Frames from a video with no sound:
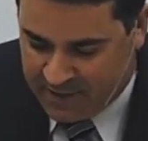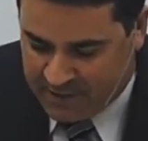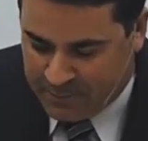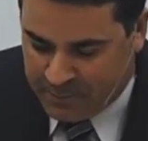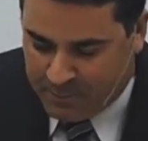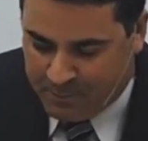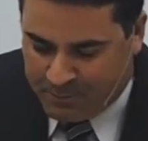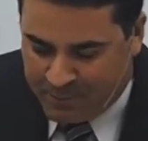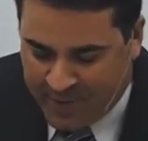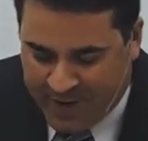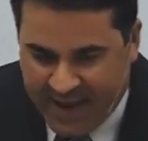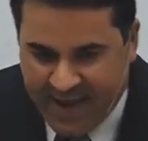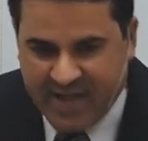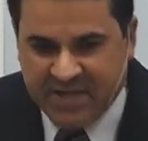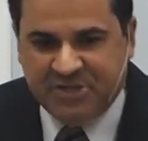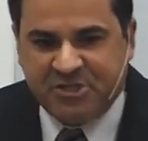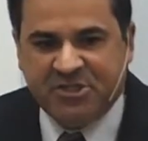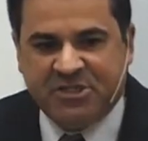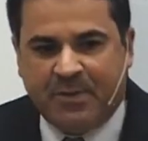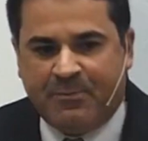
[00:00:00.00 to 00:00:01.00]
that
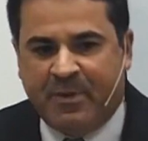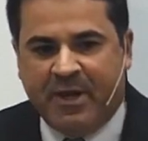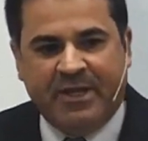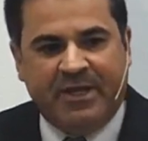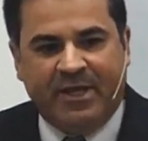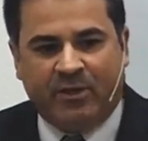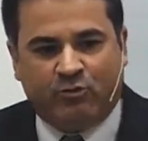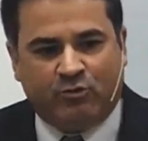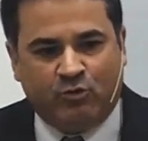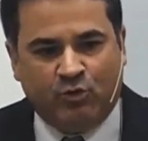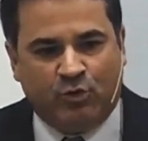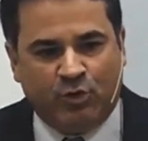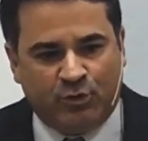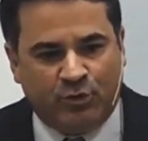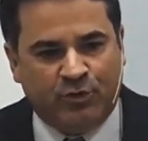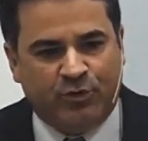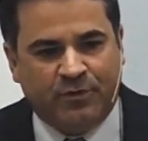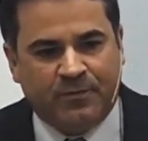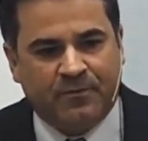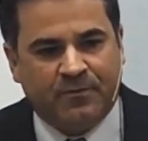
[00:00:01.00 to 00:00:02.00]
is
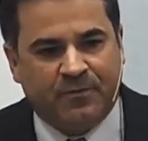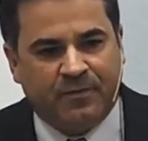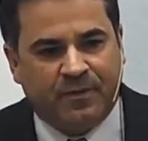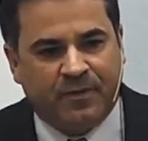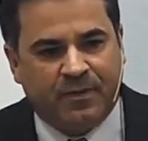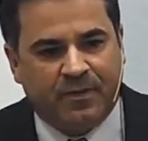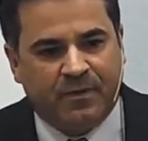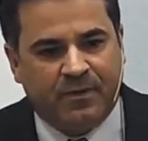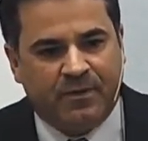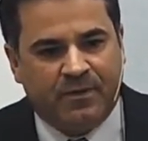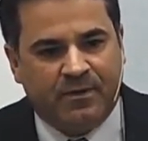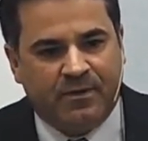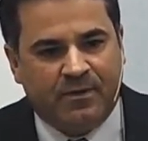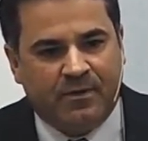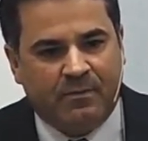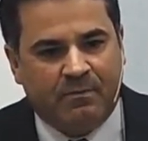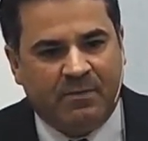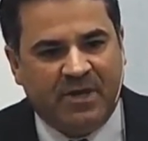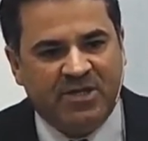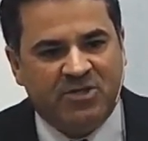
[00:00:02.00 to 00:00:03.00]
about to lose
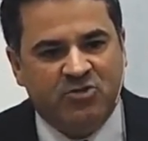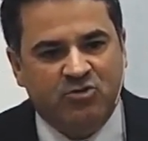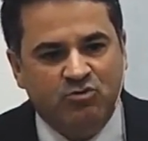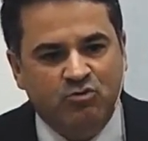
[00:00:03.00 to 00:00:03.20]
everything